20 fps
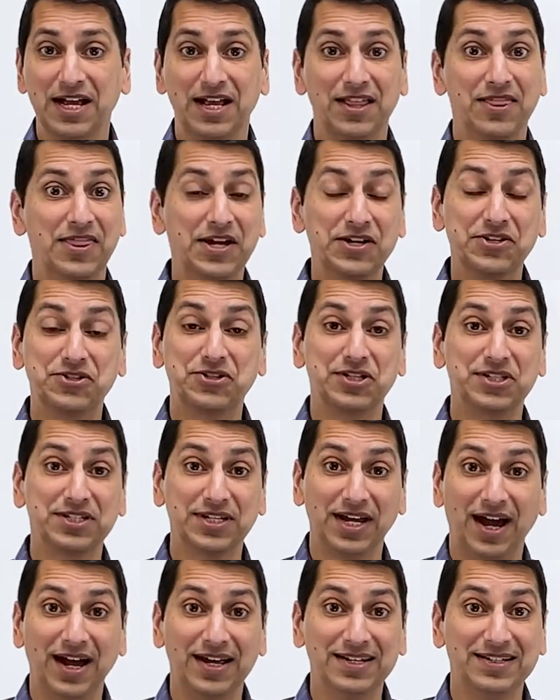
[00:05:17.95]
There's just
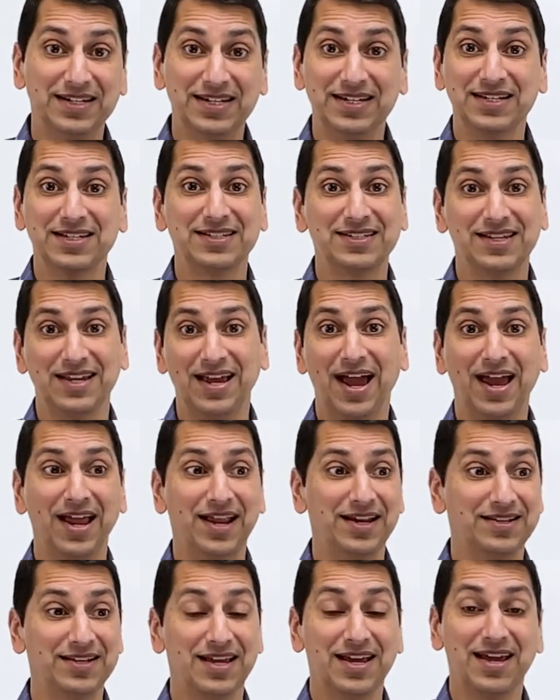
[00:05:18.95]
ideas
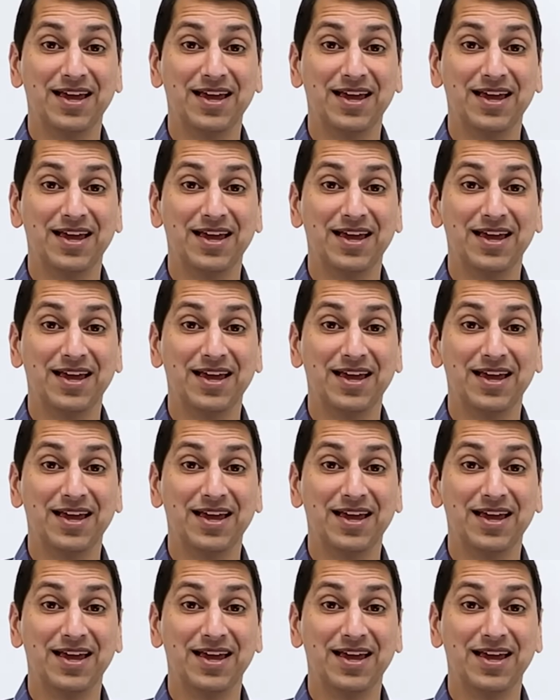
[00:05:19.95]
and